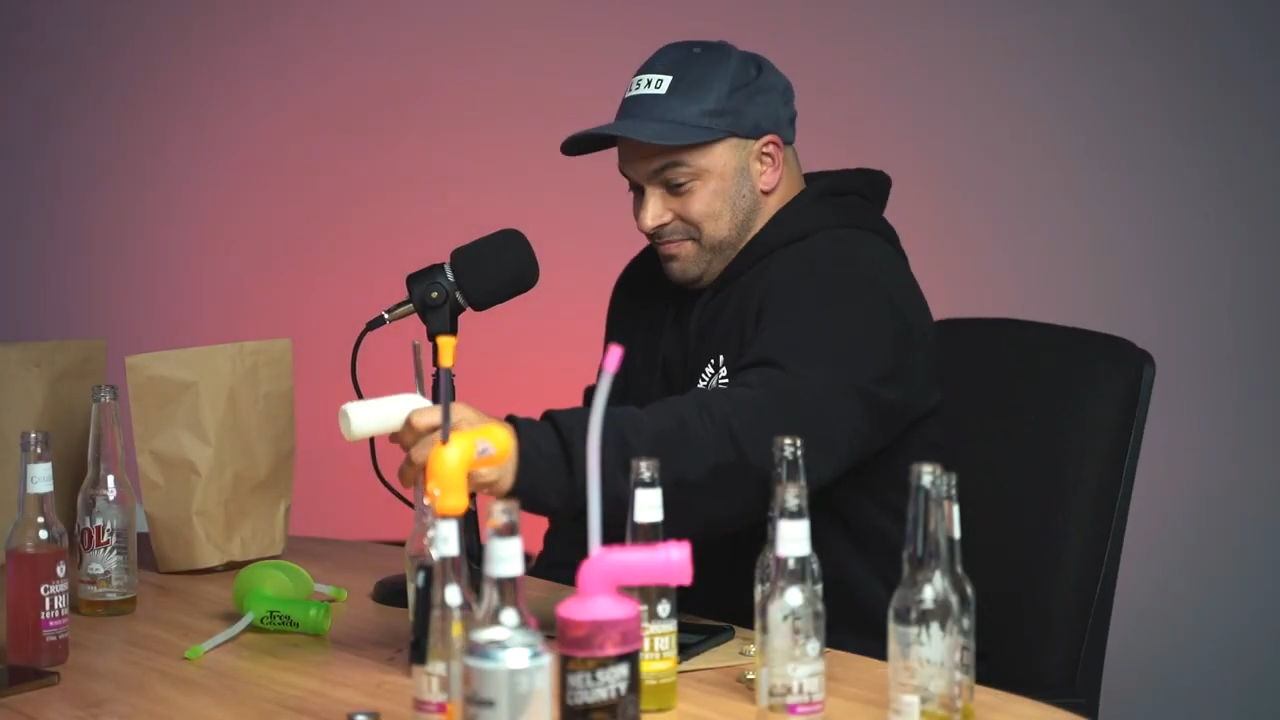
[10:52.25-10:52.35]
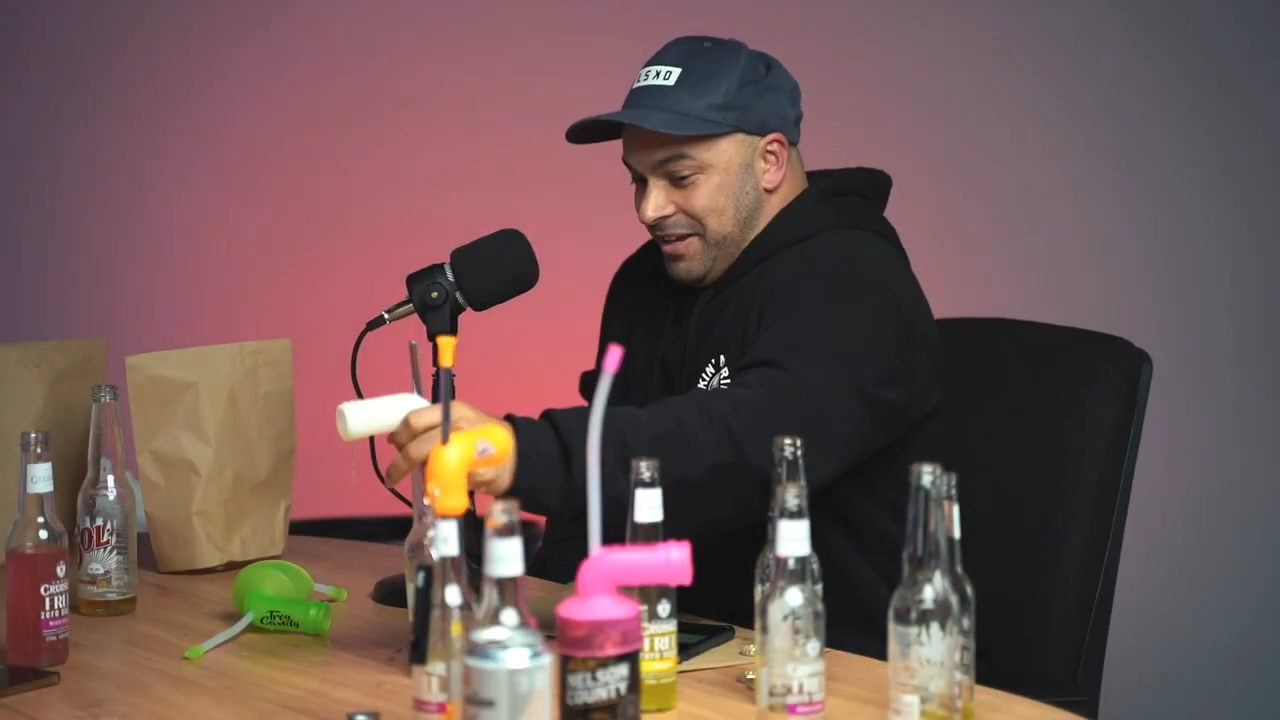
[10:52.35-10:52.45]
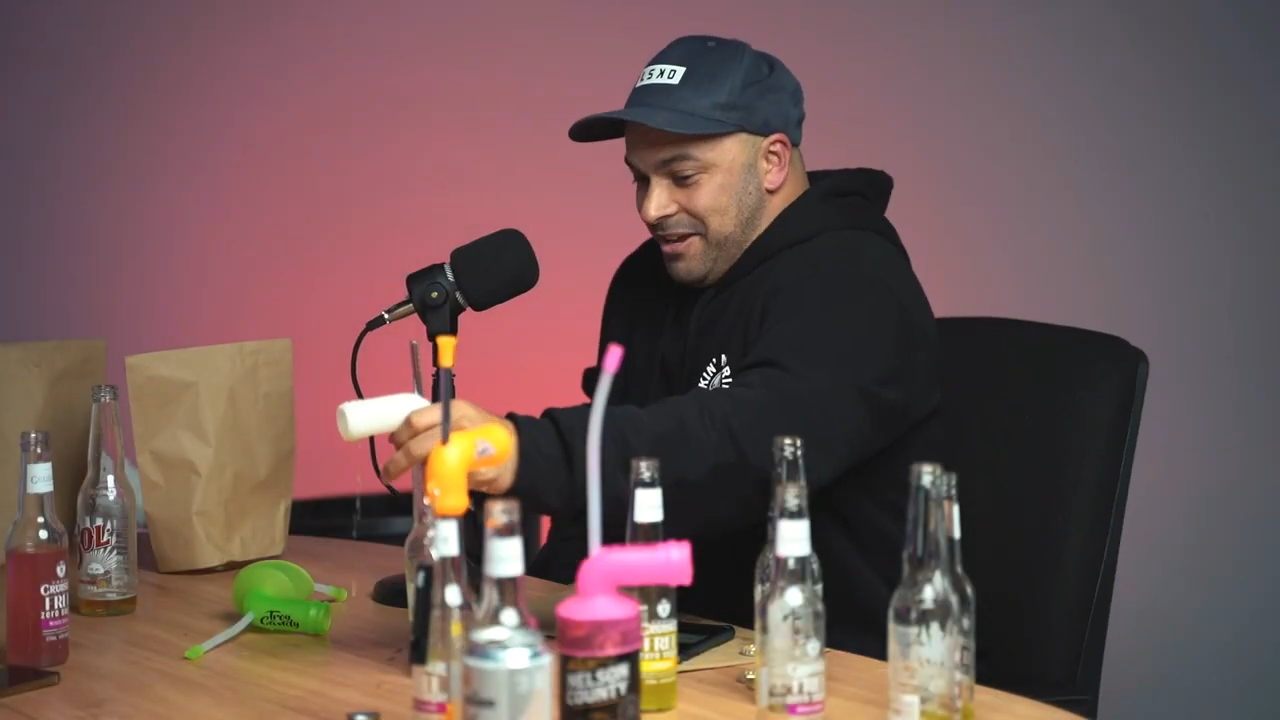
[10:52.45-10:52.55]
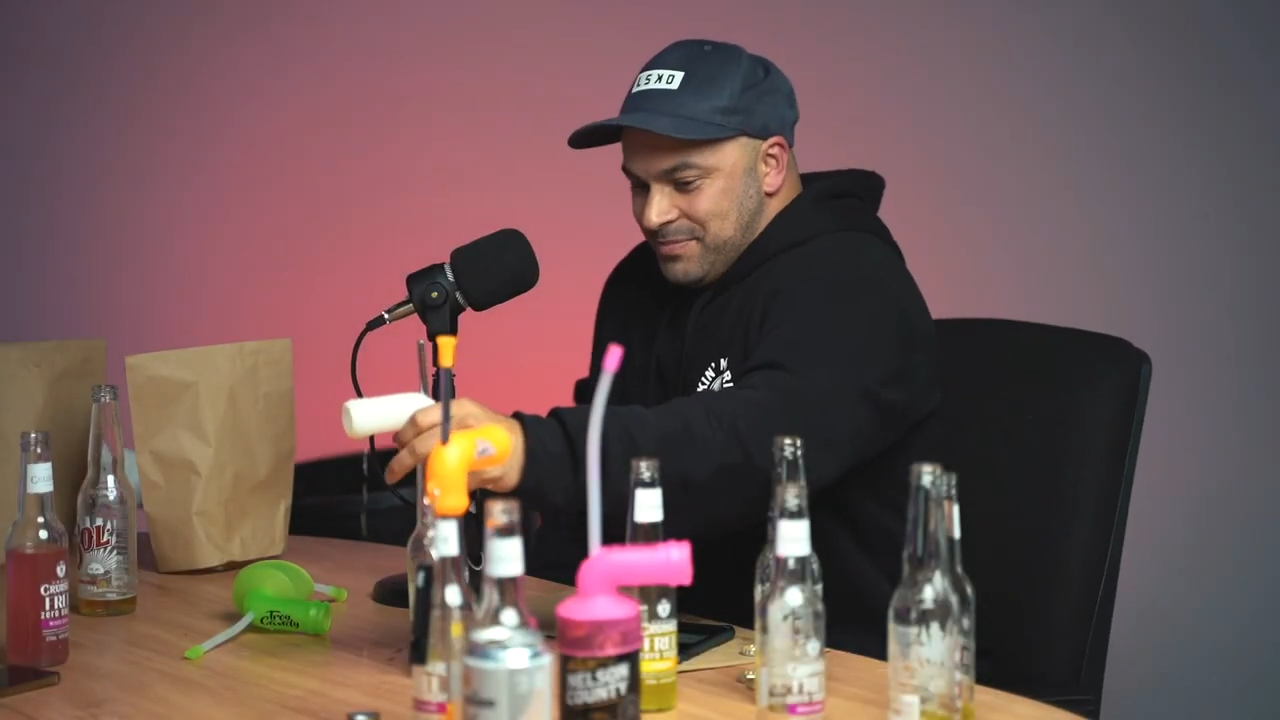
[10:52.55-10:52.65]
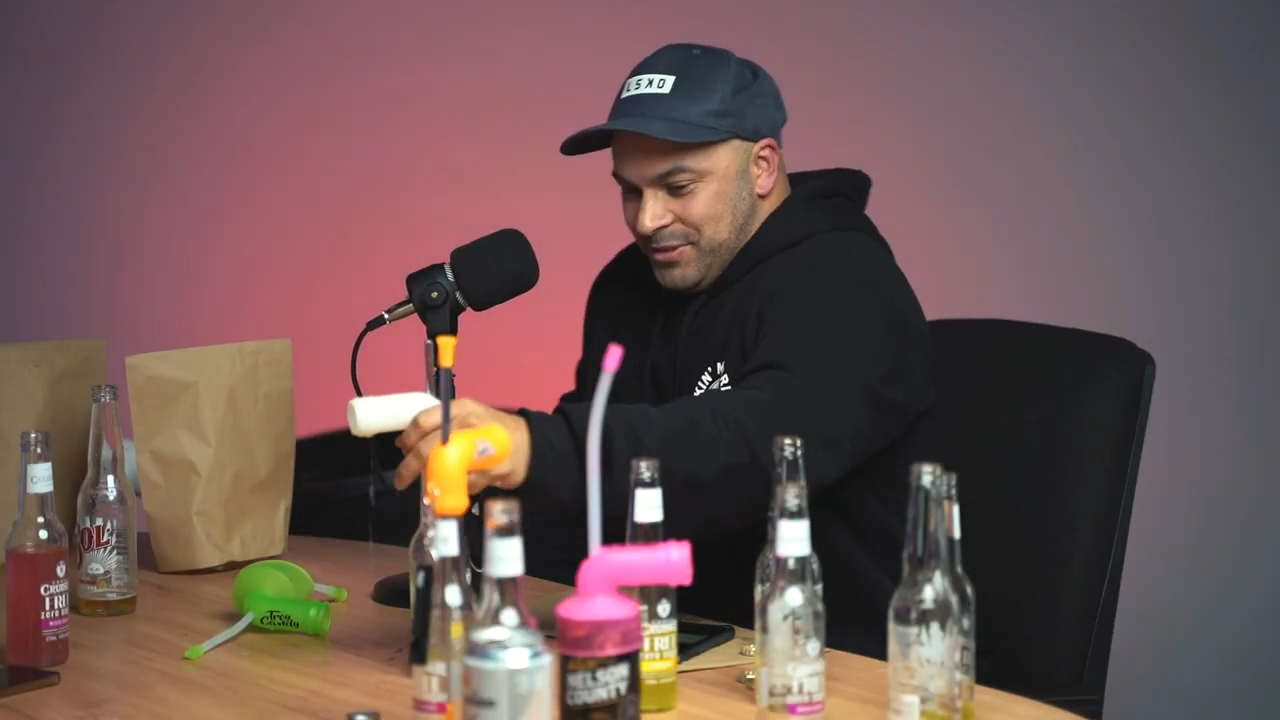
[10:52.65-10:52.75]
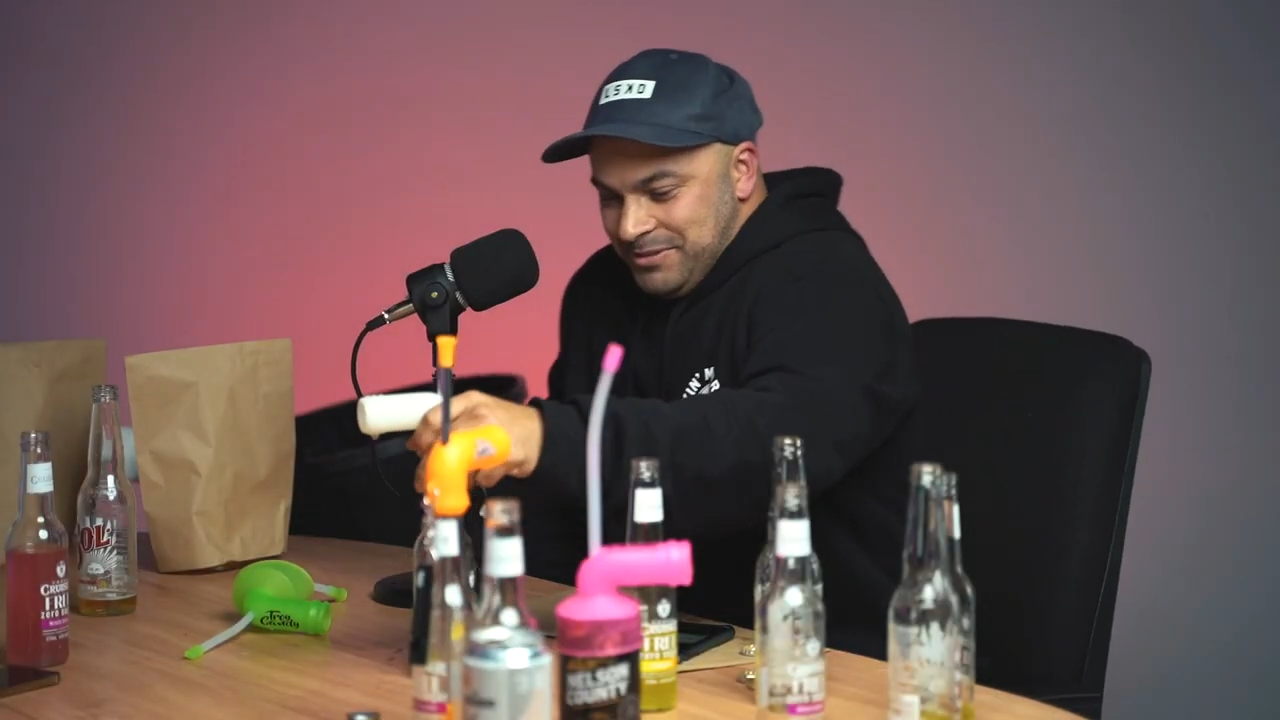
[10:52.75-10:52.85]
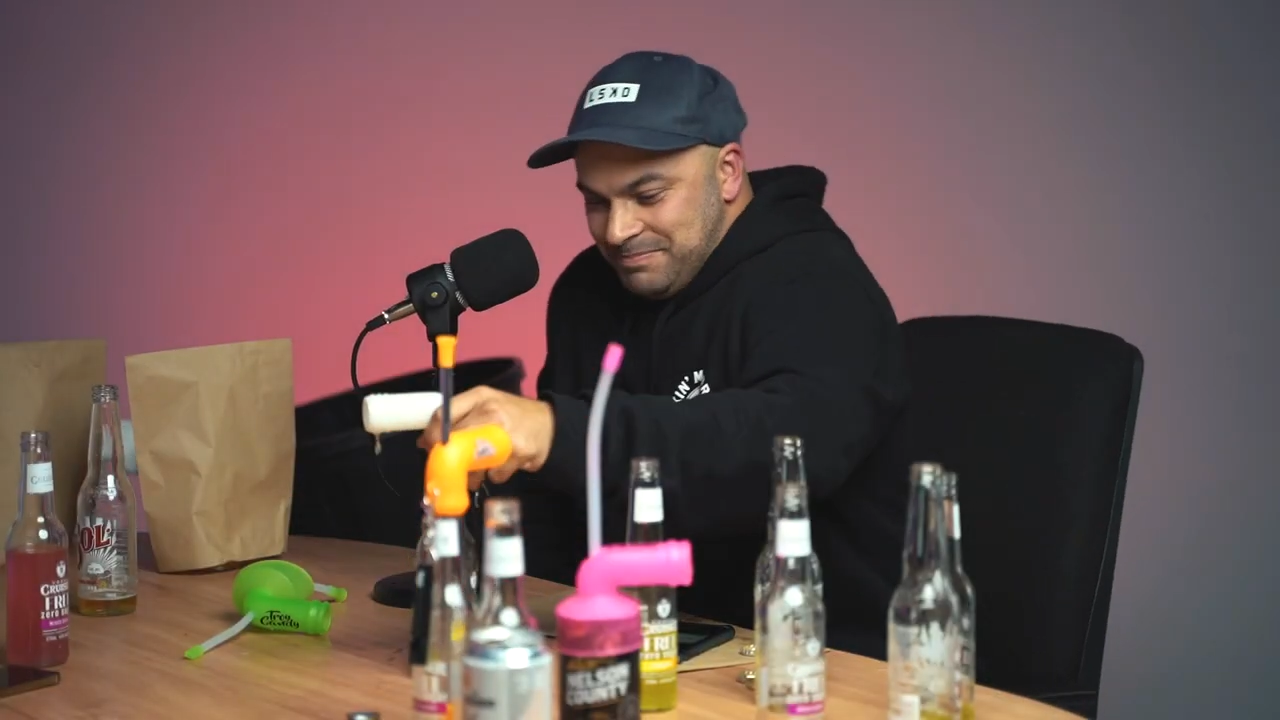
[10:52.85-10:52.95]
No, I'm good.